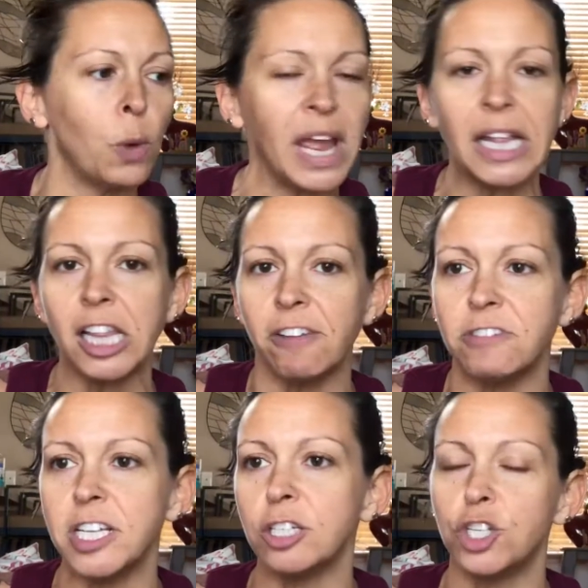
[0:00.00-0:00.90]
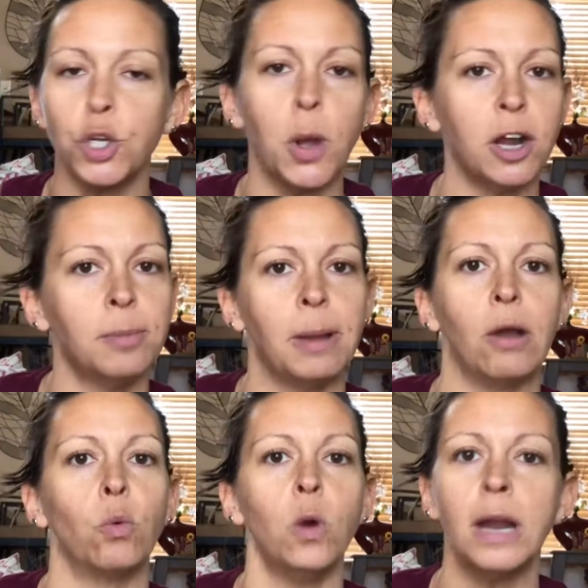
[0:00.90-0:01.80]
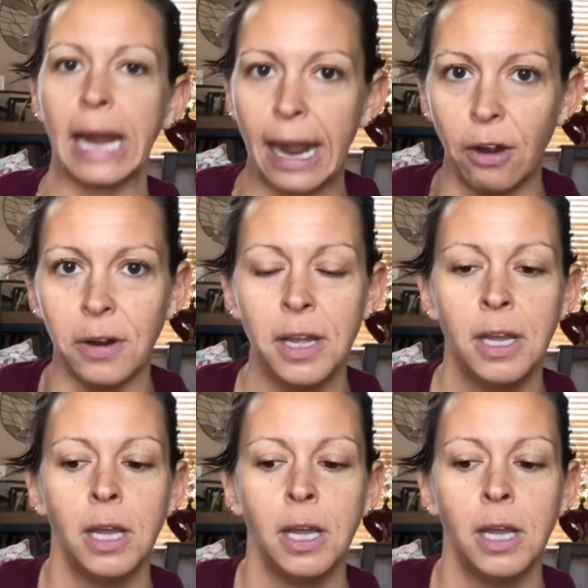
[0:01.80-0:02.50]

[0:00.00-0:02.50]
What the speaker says: weightlifting 200-pound workout.